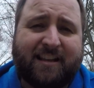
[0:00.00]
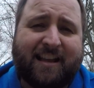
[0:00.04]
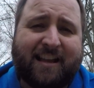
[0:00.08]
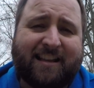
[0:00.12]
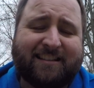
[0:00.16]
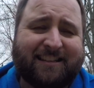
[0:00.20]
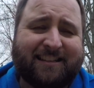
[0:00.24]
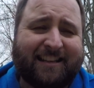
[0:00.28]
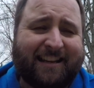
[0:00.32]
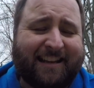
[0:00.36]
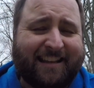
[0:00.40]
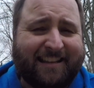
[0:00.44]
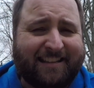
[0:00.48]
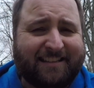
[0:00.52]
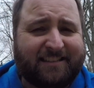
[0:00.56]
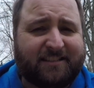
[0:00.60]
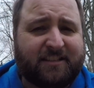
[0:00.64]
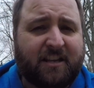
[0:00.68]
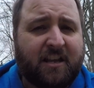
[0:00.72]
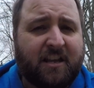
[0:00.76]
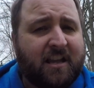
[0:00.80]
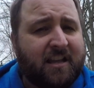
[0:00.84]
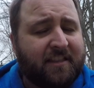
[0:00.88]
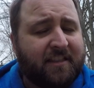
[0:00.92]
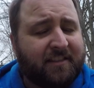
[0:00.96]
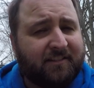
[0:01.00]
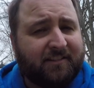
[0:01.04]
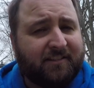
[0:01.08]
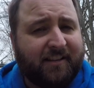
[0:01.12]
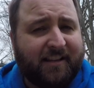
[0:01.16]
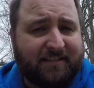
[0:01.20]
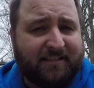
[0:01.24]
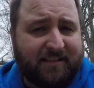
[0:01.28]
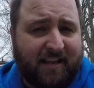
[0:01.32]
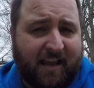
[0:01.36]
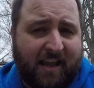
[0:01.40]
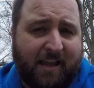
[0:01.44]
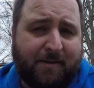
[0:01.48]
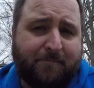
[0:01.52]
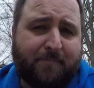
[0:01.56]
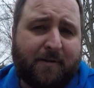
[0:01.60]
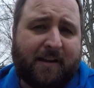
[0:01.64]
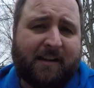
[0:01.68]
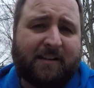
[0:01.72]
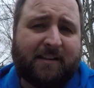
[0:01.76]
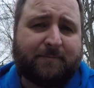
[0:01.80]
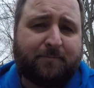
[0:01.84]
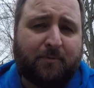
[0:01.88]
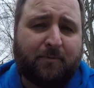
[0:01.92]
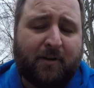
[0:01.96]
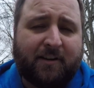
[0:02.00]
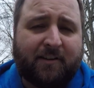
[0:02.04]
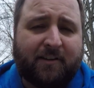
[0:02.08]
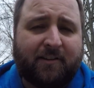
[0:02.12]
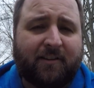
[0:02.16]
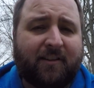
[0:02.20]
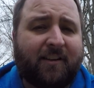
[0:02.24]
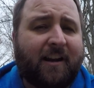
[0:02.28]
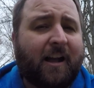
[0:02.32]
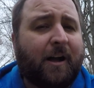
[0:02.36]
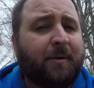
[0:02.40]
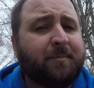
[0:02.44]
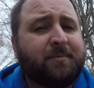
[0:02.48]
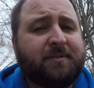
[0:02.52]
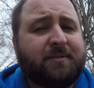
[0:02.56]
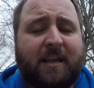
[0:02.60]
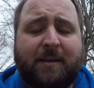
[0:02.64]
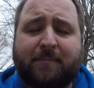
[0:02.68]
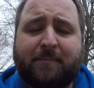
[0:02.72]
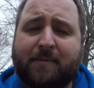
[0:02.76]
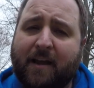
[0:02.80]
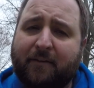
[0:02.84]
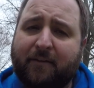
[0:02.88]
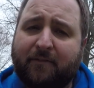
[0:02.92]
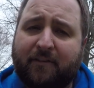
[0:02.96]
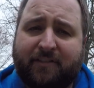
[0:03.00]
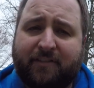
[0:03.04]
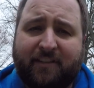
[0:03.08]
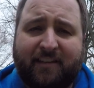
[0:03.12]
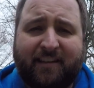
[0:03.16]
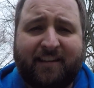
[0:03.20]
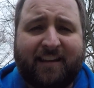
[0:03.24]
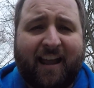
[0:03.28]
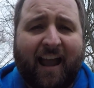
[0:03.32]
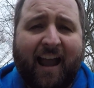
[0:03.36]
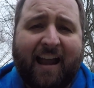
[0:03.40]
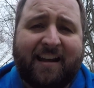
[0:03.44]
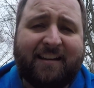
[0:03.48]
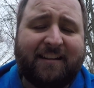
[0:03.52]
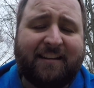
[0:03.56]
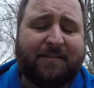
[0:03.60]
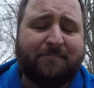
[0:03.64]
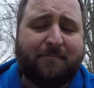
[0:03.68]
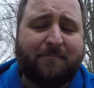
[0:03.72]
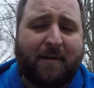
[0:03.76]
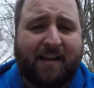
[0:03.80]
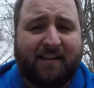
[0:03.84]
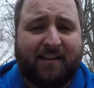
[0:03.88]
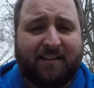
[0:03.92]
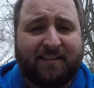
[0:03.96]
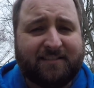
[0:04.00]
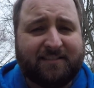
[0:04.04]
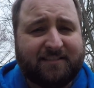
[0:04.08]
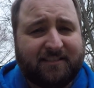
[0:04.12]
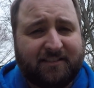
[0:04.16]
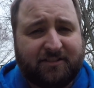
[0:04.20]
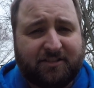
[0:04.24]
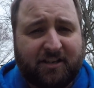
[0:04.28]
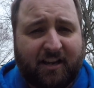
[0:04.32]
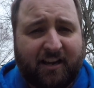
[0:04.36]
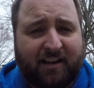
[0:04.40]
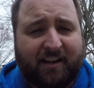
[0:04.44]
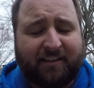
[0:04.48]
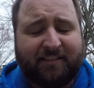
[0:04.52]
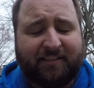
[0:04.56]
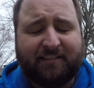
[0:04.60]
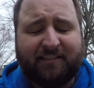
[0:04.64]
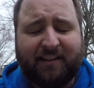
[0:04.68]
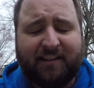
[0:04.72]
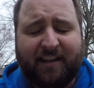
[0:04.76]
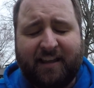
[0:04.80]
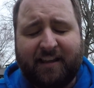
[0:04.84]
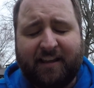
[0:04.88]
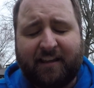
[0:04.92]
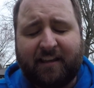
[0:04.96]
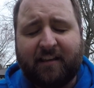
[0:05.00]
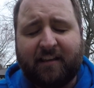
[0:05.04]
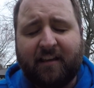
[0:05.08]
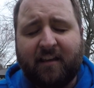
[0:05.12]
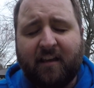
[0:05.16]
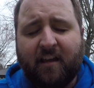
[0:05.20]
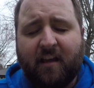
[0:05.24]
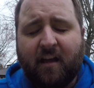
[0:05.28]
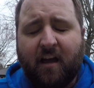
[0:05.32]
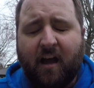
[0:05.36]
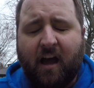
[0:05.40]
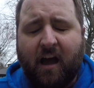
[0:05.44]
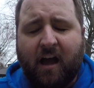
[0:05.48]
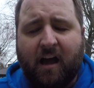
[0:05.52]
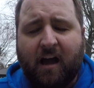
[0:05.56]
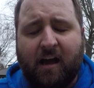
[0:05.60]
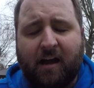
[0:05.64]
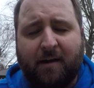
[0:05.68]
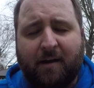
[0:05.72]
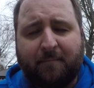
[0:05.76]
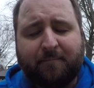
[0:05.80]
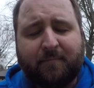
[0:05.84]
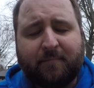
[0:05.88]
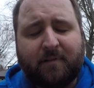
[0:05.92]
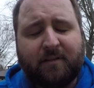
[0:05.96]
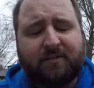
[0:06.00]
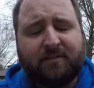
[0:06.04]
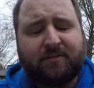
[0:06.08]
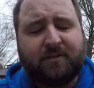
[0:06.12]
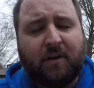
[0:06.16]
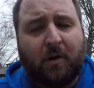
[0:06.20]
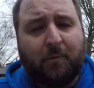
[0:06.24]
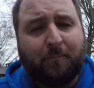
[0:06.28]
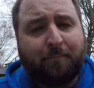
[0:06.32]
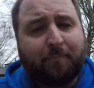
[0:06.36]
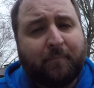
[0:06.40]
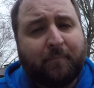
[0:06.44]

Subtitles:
as it is the lake's apex predator and helps keep everything kind of in balance and check on the lake. So